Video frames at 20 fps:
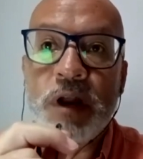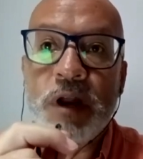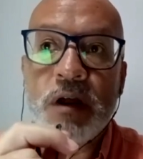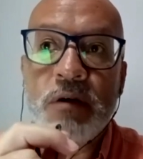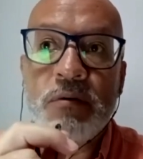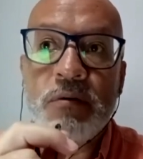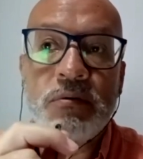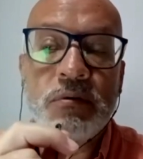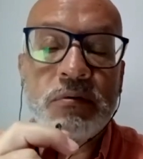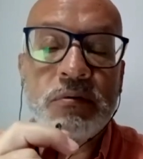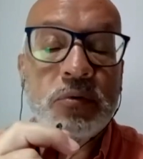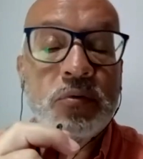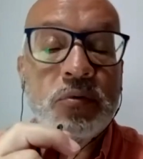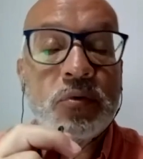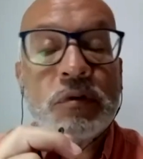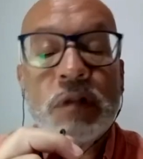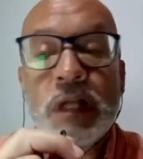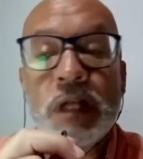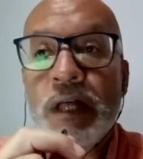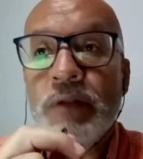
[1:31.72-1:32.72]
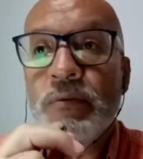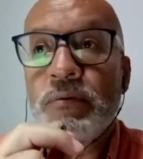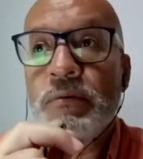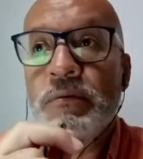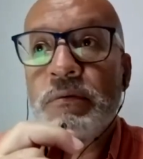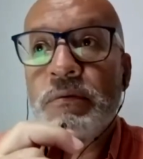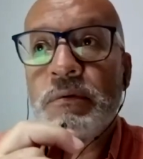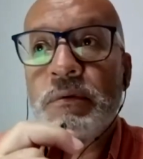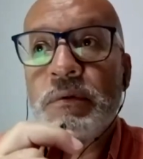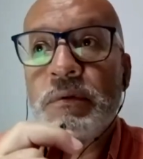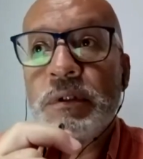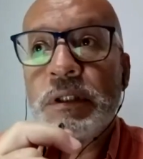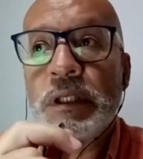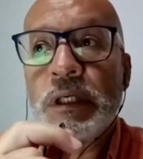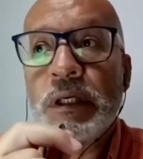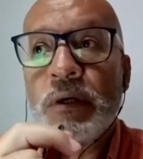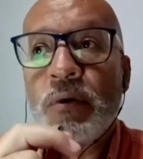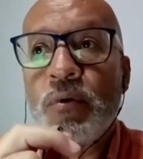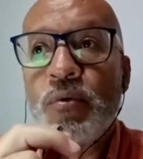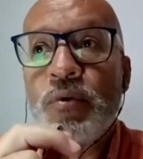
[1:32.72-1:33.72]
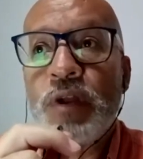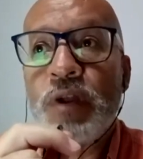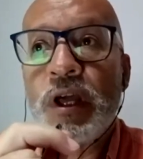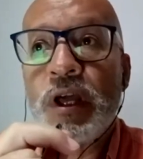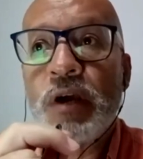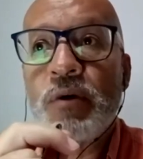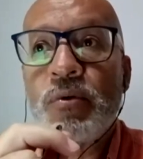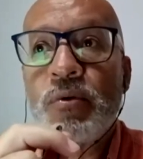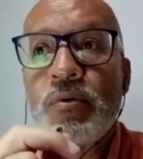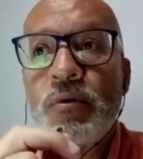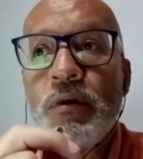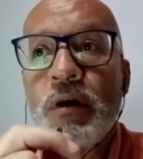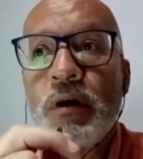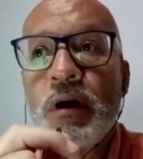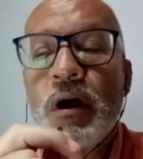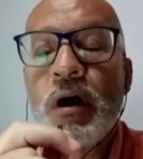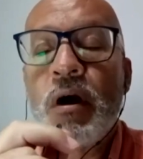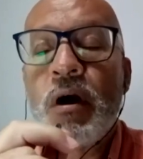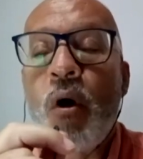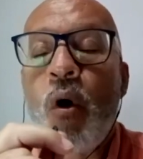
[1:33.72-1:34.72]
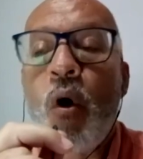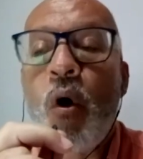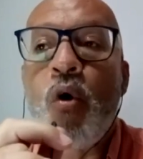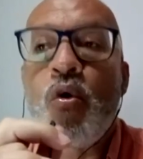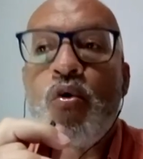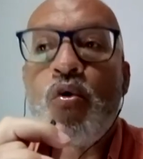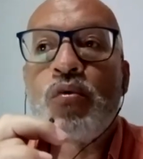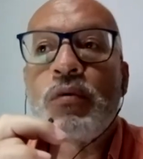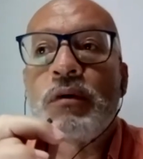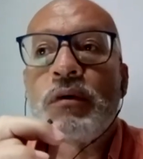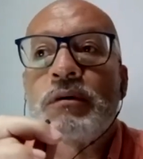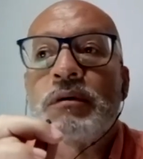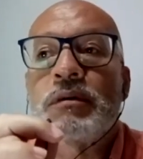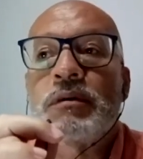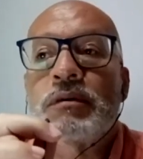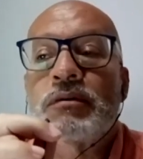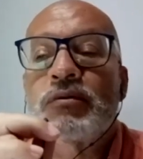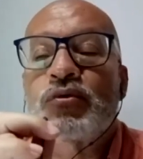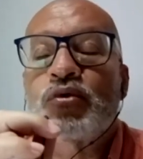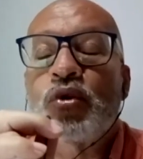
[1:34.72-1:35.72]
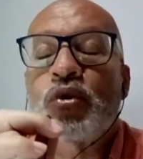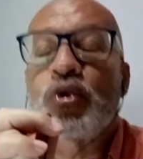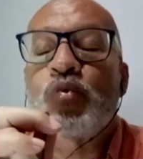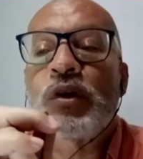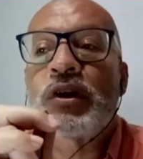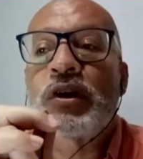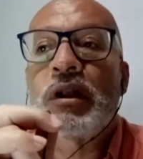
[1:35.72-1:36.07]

is experienced both sides, the white side and the black side.